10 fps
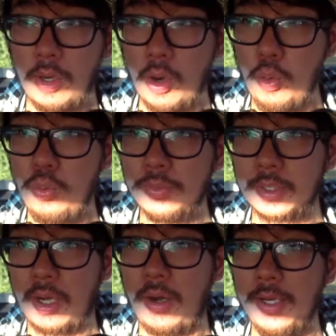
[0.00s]
own the
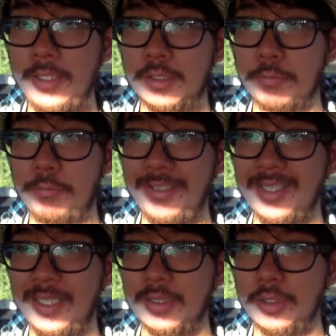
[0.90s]
kinds of
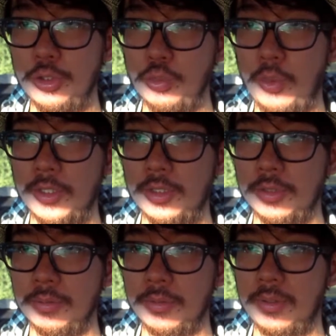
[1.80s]
feelings that you want
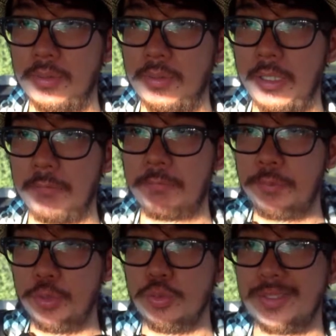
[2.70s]
to
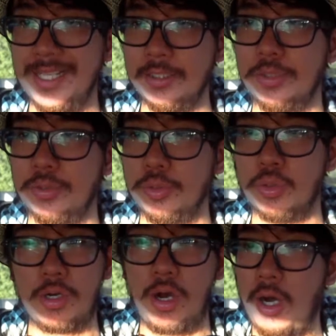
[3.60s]
infuse into
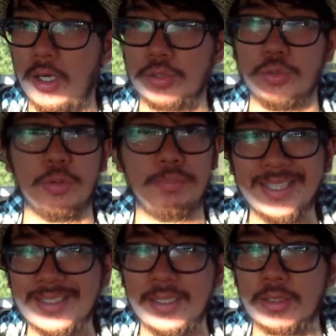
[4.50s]
your art or your
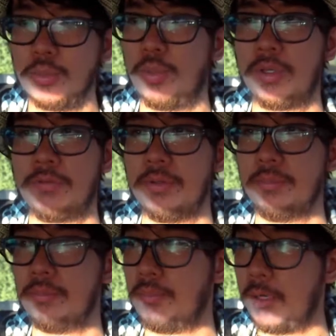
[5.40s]
business or whatever
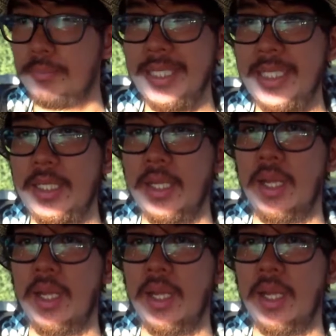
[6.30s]
it might be,